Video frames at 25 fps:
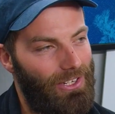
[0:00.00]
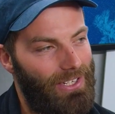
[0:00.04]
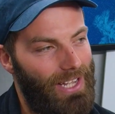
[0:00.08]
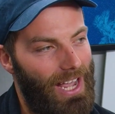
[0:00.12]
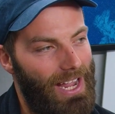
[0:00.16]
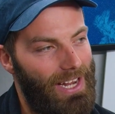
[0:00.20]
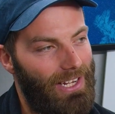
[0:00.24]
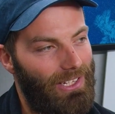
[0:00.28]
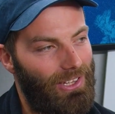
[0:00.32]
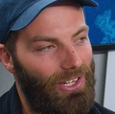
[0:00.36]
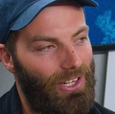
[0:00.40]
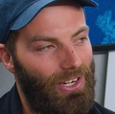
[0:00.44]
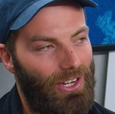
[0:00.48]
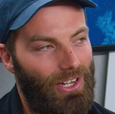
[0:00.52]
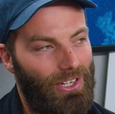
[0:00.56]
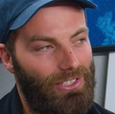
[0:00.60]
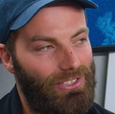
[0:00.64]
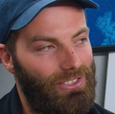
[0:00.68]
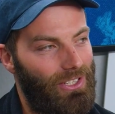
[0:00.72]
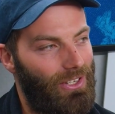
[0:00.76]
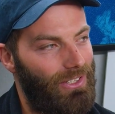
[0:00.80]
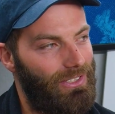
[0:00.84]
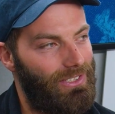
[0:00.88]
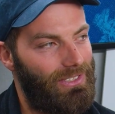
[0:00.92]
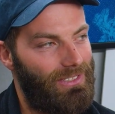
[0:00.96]

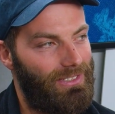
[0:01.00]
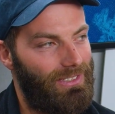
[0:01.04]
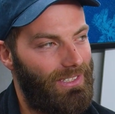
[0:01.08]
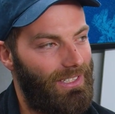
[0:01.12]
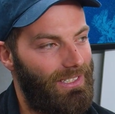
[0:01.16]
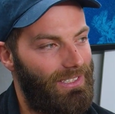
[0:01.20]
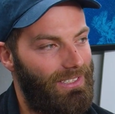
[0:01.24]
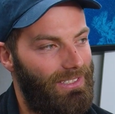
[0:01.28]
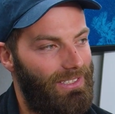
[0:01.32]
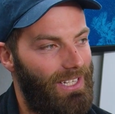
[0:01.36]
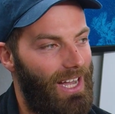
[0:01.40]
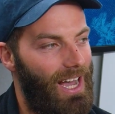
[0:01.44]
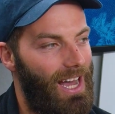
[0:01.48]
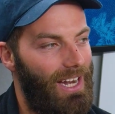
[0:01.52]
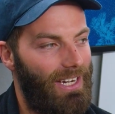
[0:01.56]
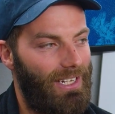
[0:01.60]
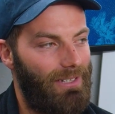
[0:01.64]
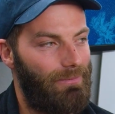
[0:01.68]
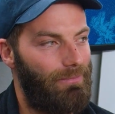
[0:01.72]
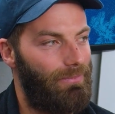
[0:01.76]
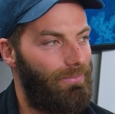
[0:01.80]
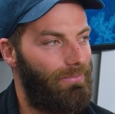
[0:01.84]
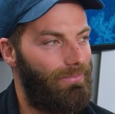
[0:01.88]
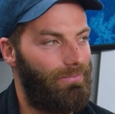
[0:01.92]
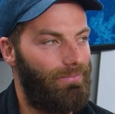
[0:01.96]
Kangalotto, it
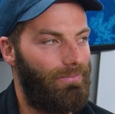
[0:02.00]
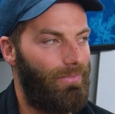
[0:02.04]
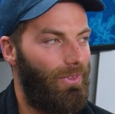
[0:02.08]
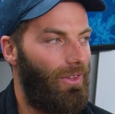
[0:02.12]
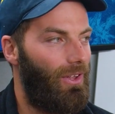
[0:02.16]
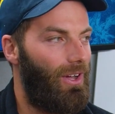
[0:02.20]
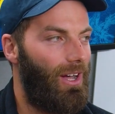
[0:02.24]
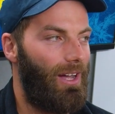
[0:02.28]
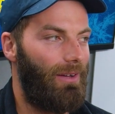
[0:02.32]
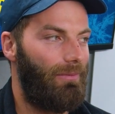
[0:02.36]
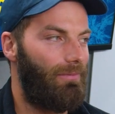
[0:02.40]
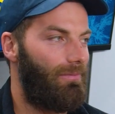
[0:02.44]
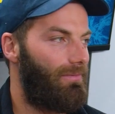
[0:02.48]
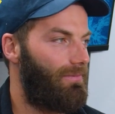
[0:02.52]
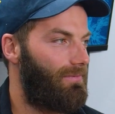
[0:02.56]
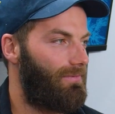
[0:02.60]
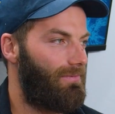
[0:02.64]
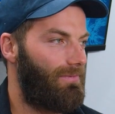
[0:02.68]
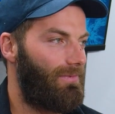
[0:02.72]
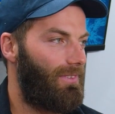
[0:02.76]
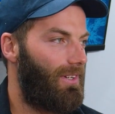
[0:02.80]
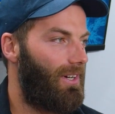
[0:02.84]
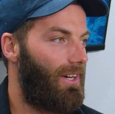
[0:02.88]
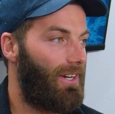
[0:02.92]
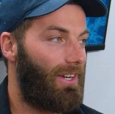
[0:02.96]
started like,
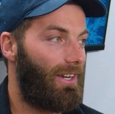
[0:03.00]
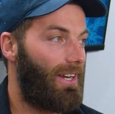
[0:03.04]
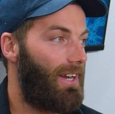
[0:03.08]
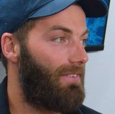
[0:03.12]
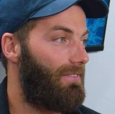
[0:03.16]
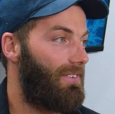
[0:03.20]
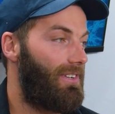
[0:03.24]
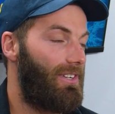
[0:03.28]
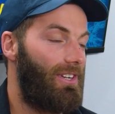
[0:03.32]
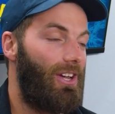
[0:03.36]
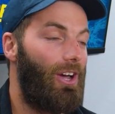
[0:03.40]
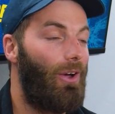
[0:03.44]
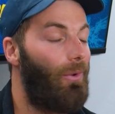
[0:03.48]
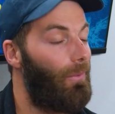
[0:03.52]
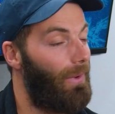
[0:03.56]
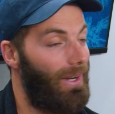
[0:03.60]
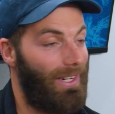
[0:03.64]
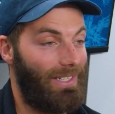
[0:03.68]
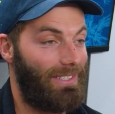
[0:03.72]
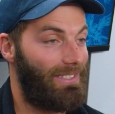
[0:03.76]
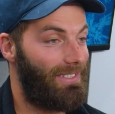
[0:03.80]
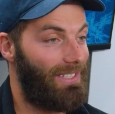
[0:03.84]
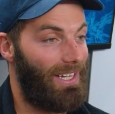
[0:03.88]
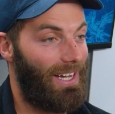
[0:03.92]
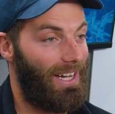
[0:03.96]
I don't even know
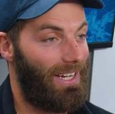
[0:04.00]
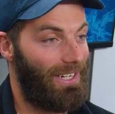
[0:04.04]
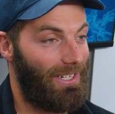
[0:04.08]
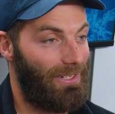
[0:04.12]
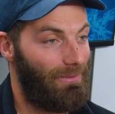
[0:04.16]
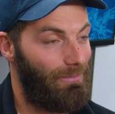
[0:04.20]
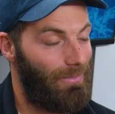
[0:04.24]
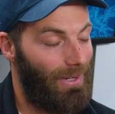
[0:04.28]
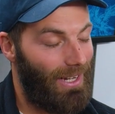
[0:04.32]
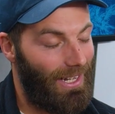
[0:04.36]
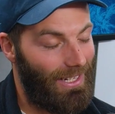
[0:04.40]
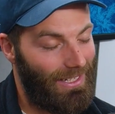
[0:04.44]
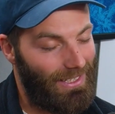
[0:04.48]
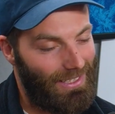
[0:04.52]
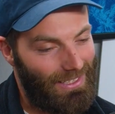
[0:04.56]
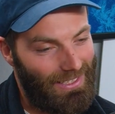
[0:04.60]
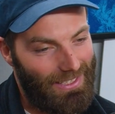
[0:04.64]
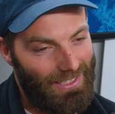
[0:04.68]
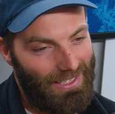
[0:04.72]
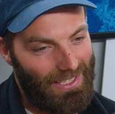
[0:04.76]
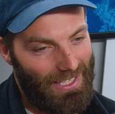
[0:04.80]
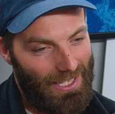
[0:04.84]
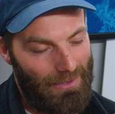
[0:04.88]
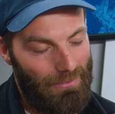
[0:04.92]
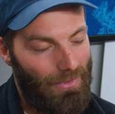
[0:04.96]
when it started, but
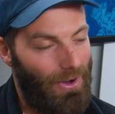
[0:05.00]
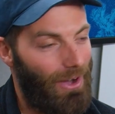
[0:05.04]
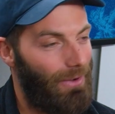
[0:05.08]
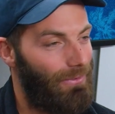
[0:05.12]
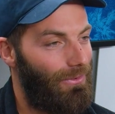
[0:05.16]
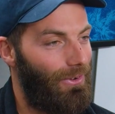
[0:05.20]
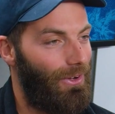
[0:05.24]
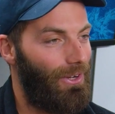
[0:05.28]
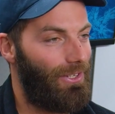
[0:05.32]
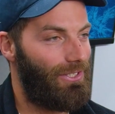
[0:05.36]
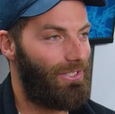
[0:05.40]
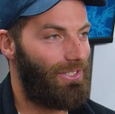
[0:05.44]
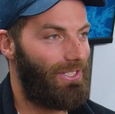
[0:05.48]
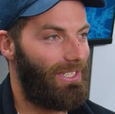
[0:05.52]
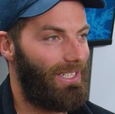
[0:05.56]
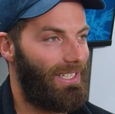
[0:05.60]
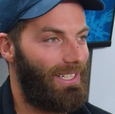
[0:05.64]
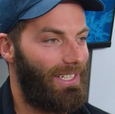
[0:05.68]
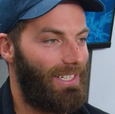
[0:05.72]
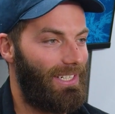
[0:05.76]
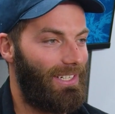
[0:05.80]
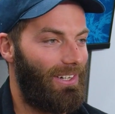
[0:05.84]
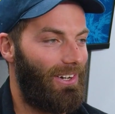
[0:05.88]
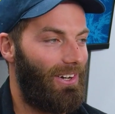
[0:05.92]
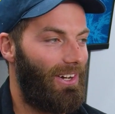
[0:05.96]
in my first
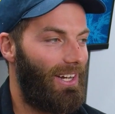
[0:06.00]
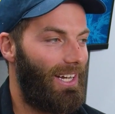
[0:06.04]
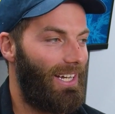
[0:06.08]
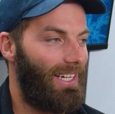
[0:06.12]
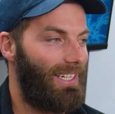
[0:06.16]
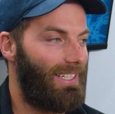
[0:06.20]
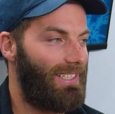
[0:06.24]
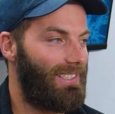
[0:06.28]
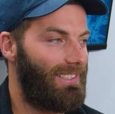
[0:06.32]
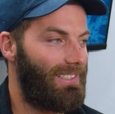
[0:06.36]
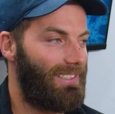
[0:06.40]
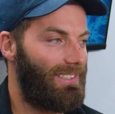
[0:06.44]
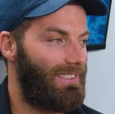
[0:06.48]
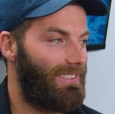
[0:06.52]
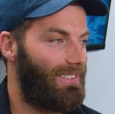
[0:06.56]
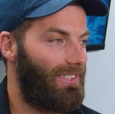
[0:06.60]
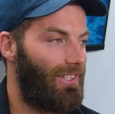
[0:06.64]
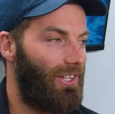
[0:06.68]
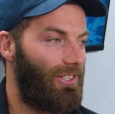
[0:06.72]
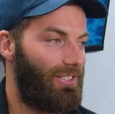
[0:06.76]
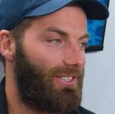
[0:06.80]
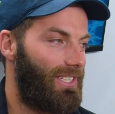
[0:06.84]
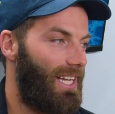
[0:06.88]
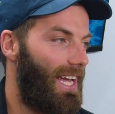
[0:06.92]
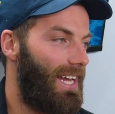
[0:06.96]
year I
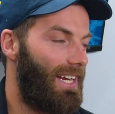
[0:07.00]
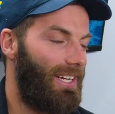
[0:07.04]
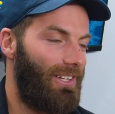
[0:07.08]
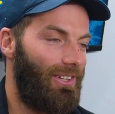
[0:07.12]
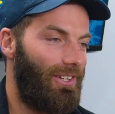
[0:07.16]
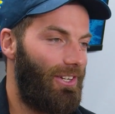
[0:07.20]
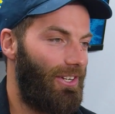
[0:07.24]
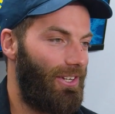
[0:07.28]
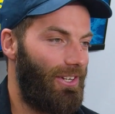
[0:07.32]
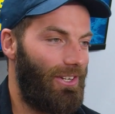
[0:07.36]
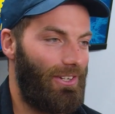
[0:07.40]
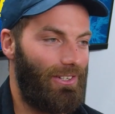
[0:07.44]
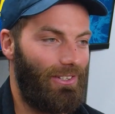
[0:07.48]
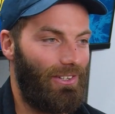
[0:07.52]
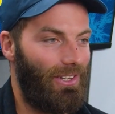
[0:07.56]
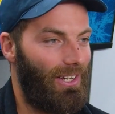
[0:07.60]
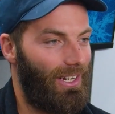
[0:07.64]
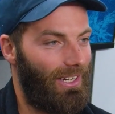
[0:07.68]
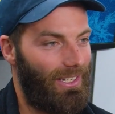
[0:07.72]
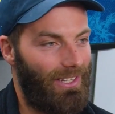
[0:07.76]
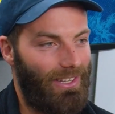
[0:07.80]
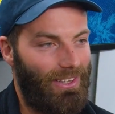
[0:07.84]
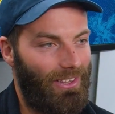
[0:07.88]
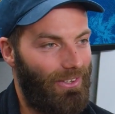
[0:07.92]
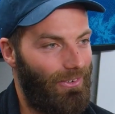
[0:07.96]
lost Kangalotto
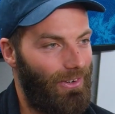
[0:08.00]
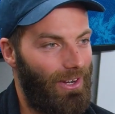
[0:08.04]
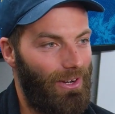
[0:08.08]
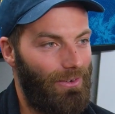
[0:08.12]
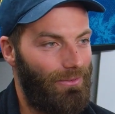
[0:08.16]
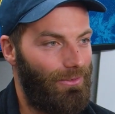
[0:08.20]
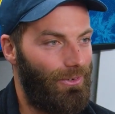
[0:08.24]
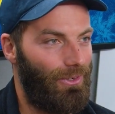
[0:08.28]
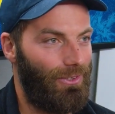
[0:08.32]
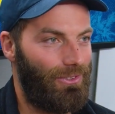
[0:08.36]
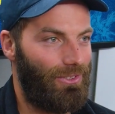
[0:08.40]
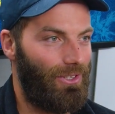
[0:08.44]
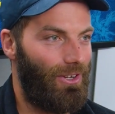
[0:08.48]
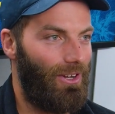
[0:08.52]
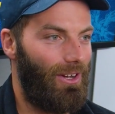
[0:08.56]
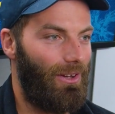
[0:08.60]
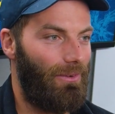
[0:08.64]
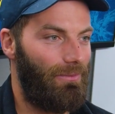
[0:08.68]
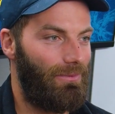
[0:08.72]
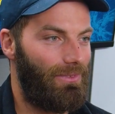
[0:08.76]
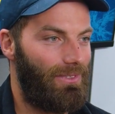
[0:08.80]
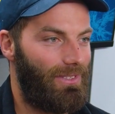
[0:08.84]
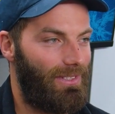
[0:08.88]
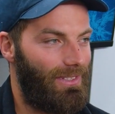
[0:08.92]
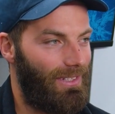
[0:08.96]
like 3 or 4
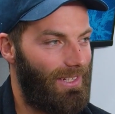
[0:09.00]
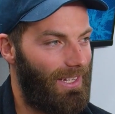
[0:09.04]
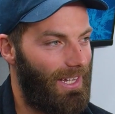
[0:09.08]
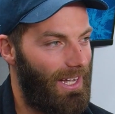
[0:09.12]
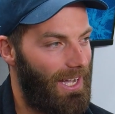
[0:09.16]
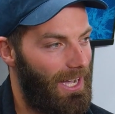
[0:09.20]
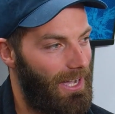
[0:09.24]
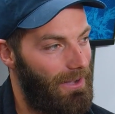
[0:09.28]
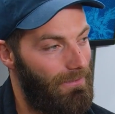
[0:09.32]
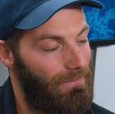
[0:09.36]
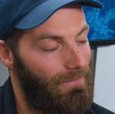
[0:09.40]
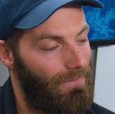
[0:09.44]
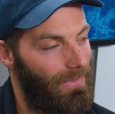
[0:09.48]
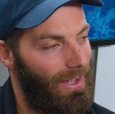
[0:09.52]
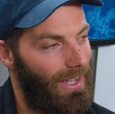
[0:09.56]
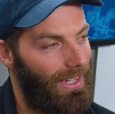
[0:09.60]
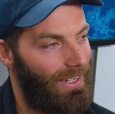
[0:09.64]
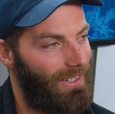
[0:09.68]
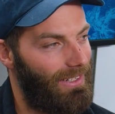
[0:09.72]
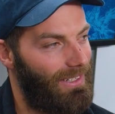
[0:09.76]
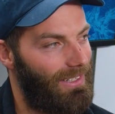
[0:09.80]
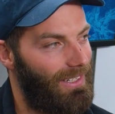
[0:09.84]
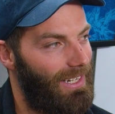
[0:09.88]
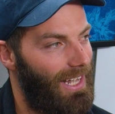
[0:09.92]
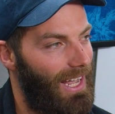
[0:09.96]
times
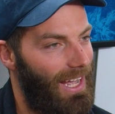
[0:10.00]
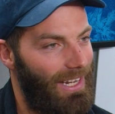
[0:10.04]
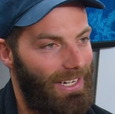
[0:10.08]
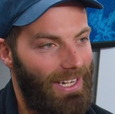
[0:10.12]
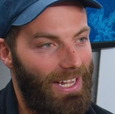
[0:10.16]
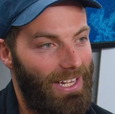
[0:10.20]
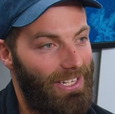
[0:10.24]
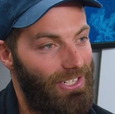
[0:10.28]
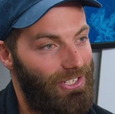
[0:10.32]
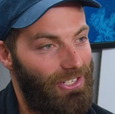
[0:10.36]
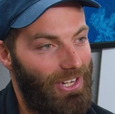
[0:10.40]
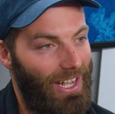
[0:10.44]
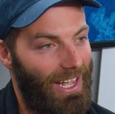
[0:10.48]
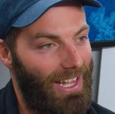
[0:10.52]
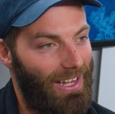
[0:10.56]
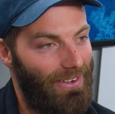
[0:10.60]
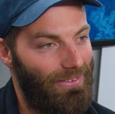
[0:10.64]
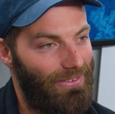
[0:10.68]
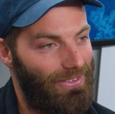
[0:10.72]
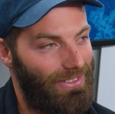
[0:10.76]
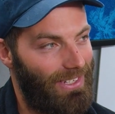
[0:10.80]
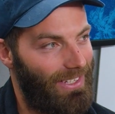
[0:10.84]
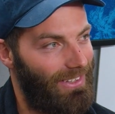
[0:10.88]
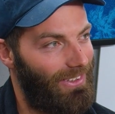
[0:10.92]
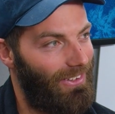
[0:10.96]
and had head
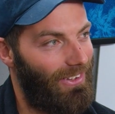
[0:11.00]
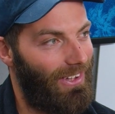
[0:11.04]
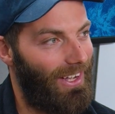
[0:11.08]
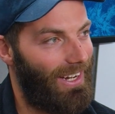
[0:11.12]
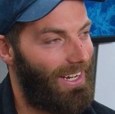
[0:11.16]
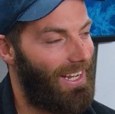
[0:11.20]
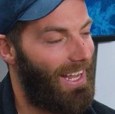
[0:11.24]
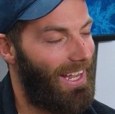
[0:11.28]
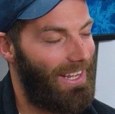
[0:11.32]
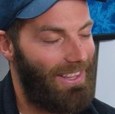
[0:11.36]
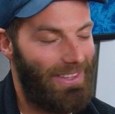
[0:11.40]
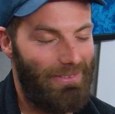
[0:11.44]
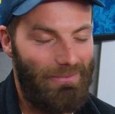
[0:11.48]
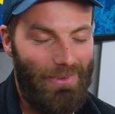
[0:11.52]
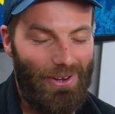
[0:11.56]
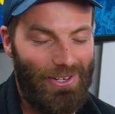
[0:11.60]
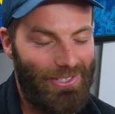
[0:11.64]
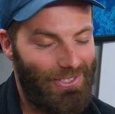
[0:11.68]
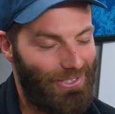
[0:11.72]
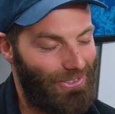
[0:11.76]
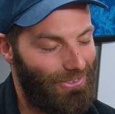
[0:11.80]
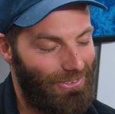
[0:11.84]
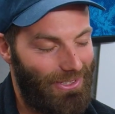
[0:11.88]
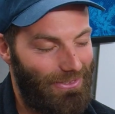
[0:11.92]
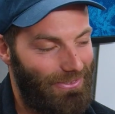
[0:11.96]
shaves and like had the
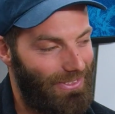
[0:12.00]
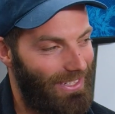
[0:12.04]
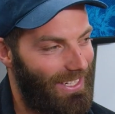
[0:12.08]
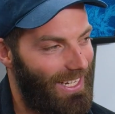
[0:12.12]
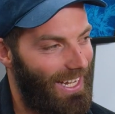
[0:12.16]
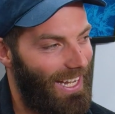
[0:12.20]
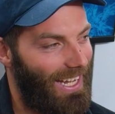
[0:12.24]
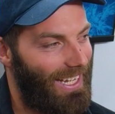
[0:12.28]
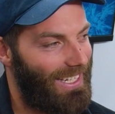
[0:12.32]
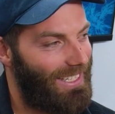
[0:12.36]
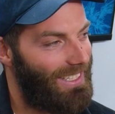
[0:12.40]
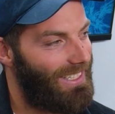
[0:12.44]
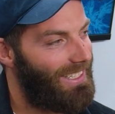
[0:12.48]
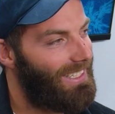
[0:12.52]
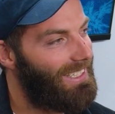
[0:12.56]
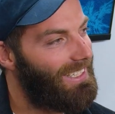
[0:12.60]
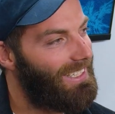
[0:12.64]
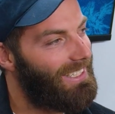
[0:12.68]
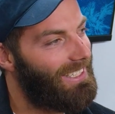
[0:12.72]
most horrific head.